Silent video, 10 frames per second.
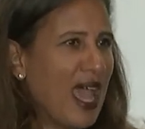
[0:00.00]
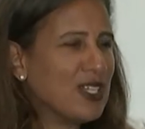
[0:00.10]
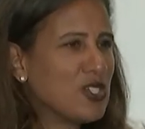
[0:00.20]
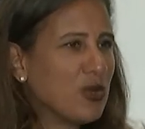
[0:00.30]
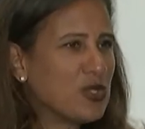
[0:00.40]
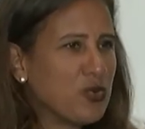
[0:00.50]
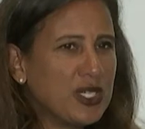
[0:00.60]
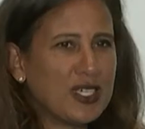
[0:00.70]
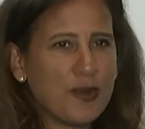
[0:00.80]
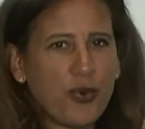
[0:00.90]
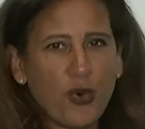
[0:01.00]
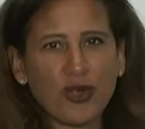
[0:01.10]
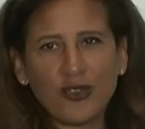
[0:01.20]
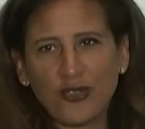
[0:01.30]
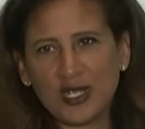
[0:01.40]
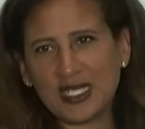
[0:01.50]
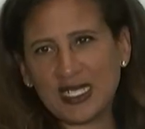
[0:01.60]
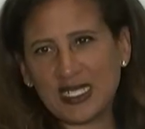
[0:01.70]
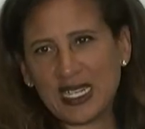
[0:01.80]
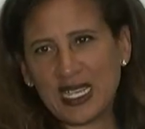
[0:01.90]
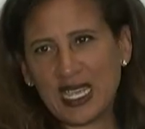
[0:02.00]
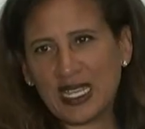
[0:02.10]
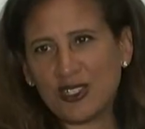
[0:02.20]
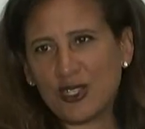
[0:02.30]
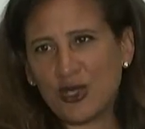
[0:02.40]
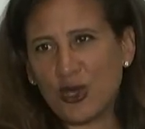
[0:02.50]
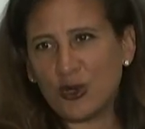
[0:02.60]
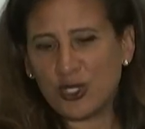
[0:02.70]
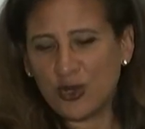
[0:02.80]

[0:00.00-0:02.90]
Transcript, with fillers: And so it's really important for us to dig into those.